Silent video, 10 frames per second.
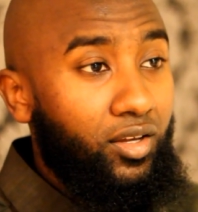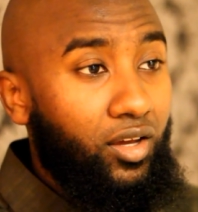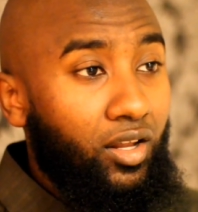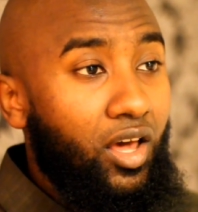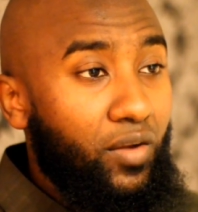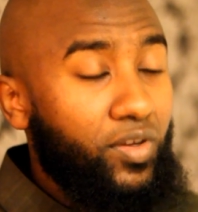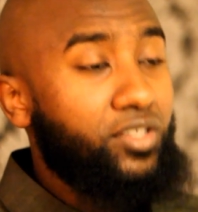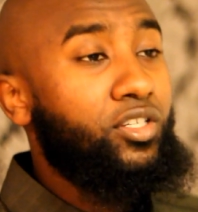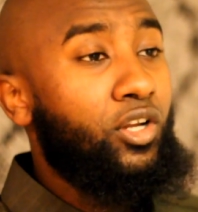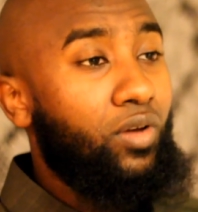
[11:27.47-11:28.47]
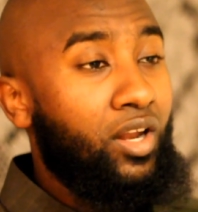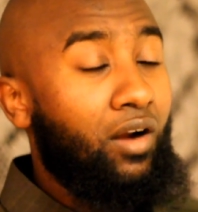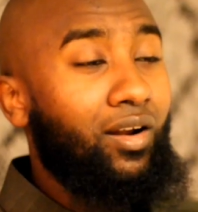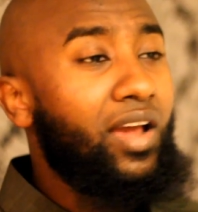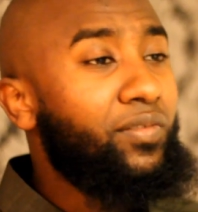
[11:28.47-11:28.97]
A lot of us, you know, in
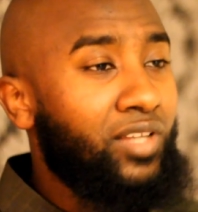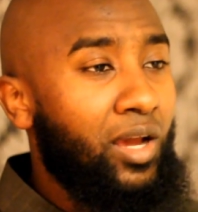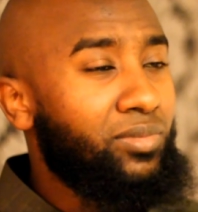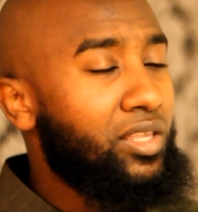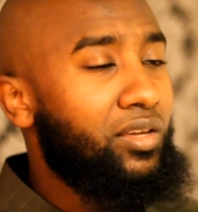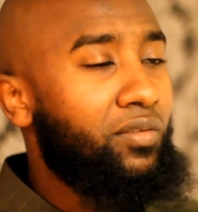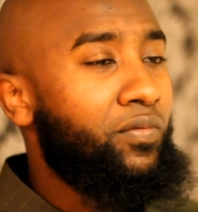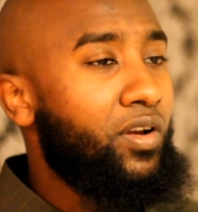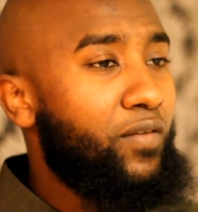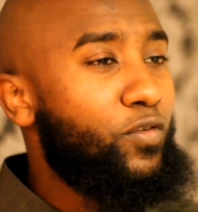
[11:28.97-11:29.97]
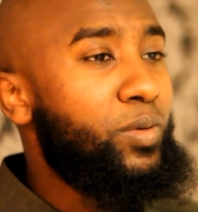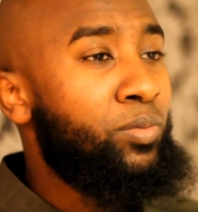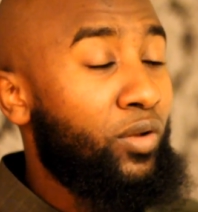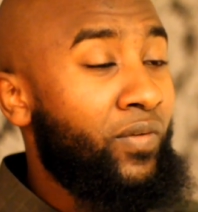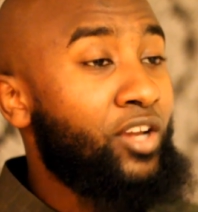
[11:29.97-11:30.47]
our lifetime, I think very few
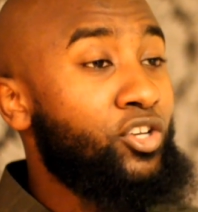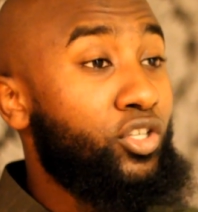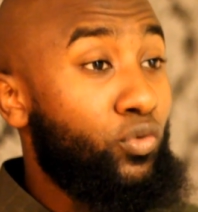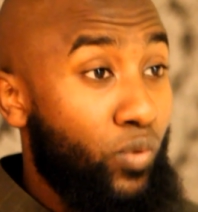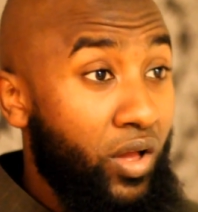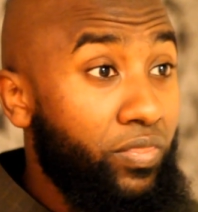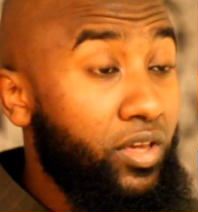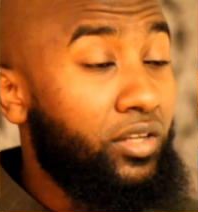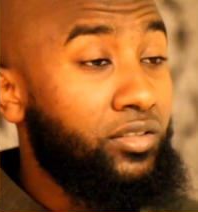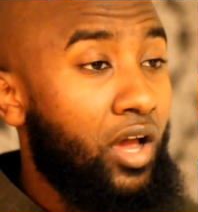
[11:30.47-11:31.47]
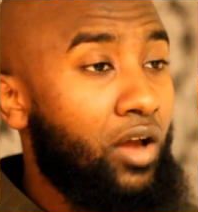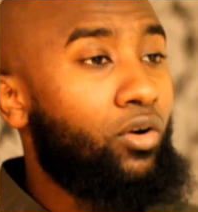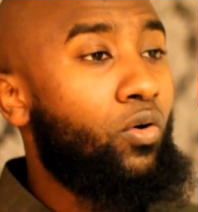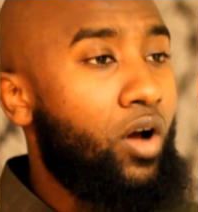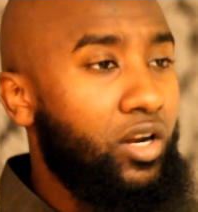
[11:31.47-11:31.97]
people have actually read the entire
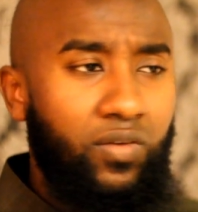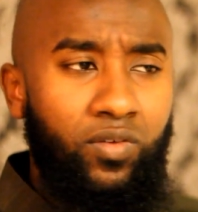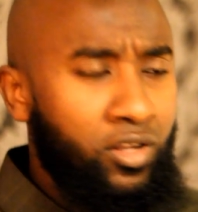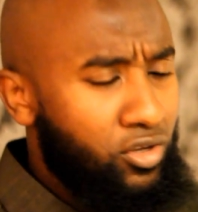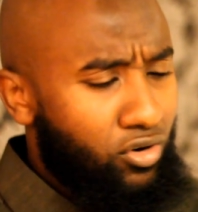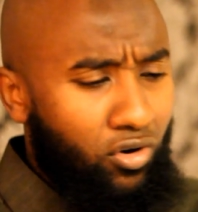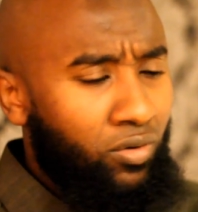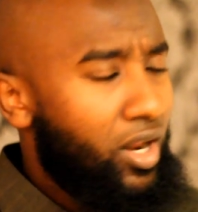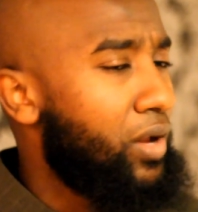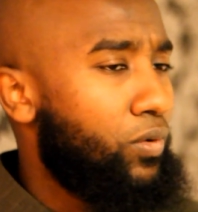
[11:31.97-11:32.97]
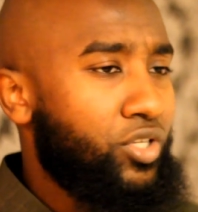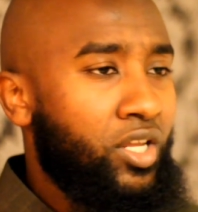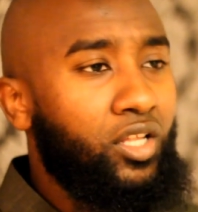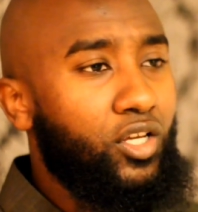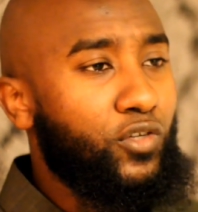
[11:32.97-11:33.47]
Quran, even in your own language, in
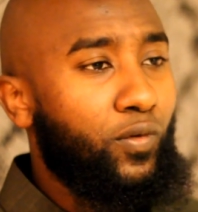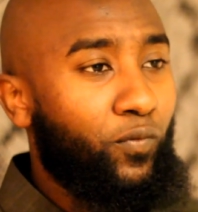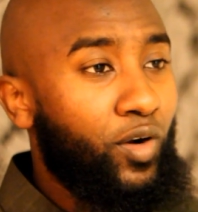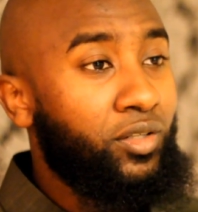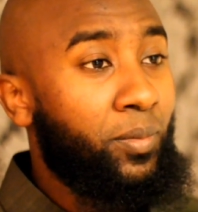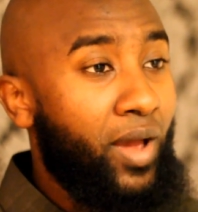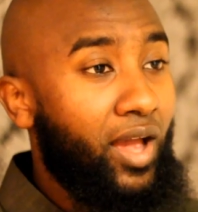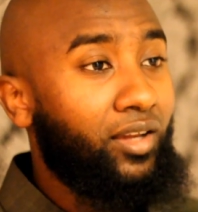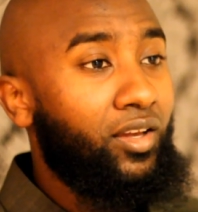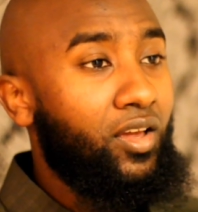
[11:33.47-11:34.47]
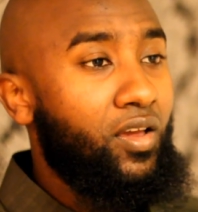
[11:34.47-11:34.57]
English, from front to back.